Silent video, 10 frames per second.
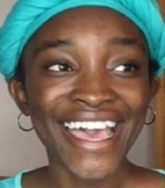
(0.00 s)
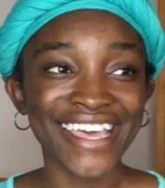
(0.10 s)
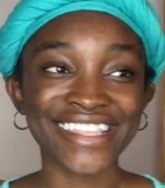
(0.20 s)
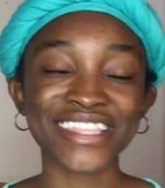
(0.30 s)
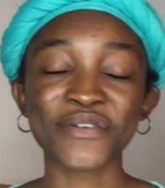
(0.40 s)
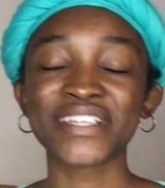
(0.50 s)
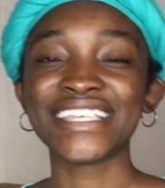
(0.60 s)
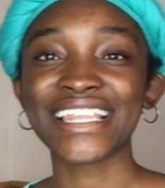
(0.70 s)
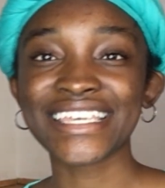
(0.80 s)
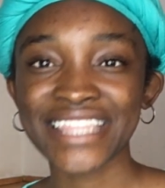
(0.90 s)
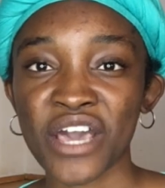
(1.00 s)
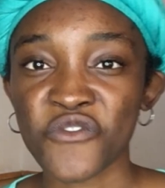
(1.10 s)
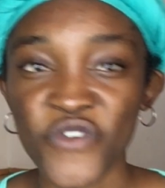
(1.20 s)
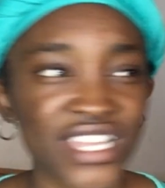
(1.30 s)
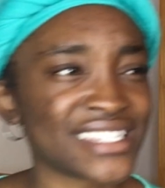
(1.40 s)
And then they were telling their
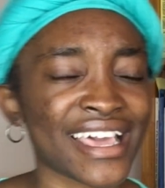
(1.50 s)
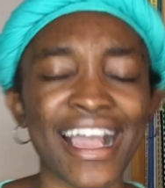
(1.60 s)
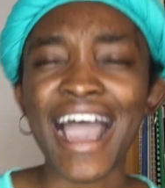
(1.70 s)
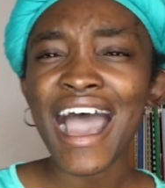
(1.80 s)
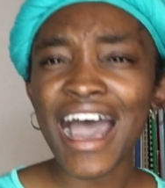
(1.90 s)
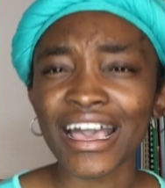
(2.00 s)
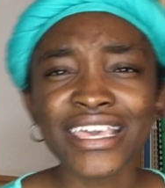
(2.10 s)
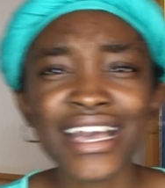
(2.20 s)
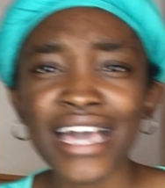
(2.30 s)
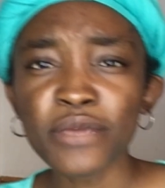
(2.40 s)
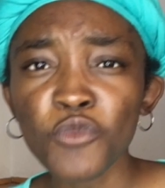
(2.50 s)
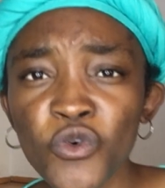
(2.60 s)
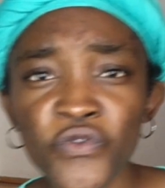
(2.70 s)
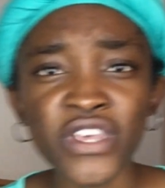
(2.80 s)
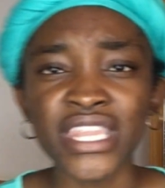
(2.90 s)
friends like, ikadi
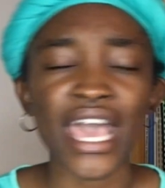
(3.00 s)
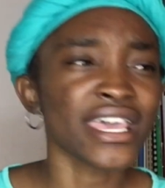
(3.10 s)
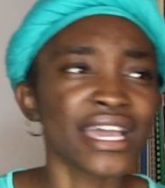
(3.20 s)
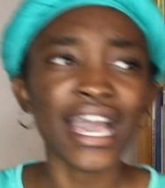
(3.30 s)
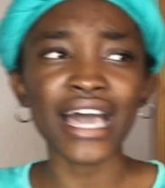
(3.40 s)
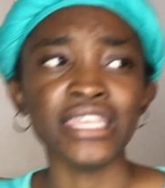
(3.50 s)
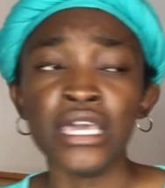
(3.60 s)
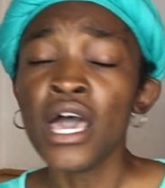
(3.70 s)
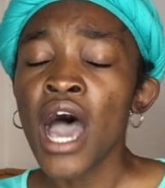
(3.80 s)
movie, yeah, ikadi.